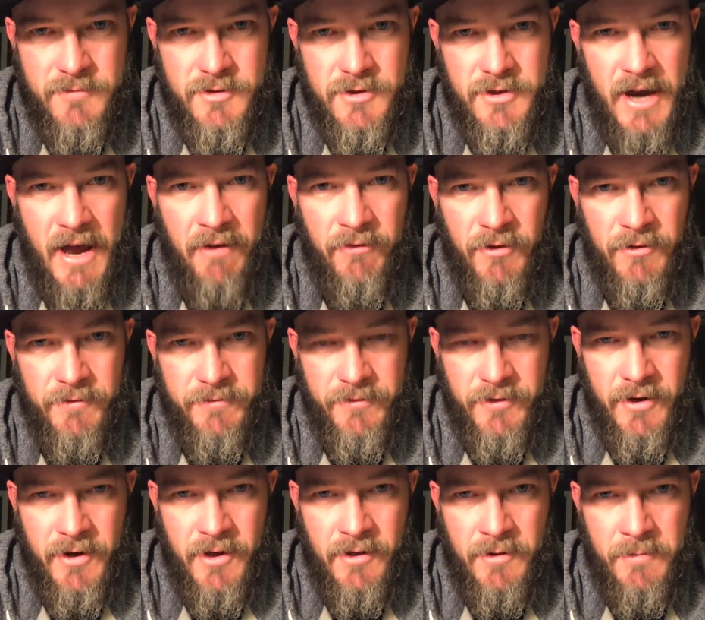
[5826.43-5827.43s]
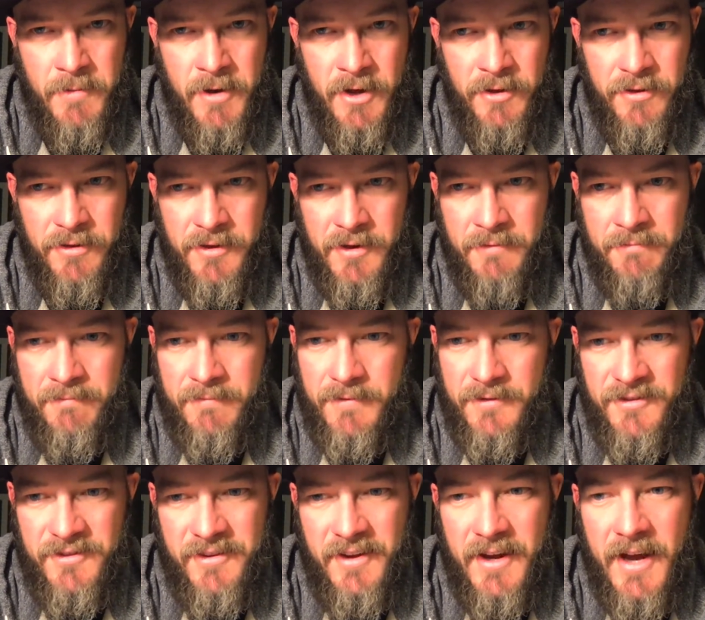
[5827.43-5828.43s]
travel for another month, and
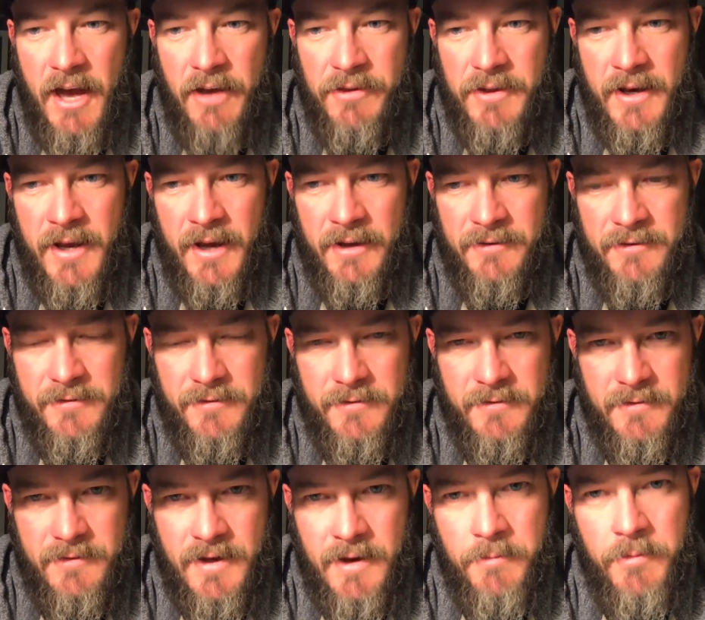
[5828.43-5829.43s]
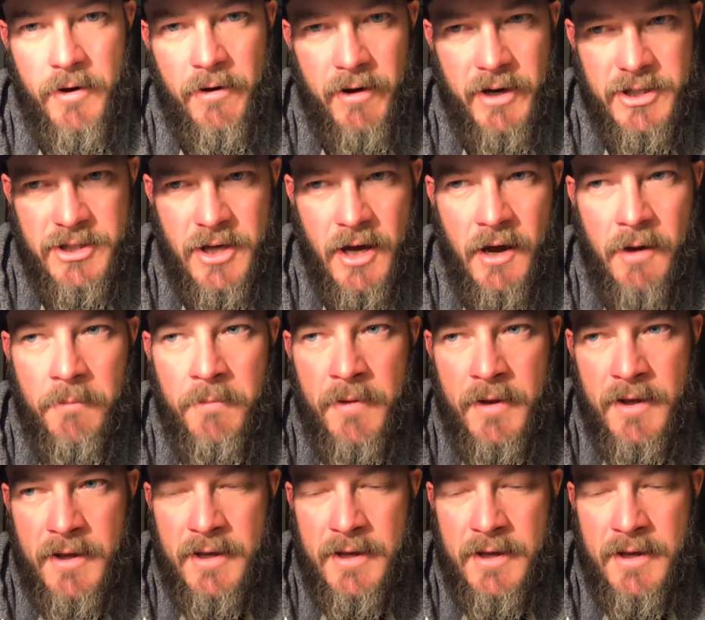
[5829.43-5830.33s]
seek out the next temporary job.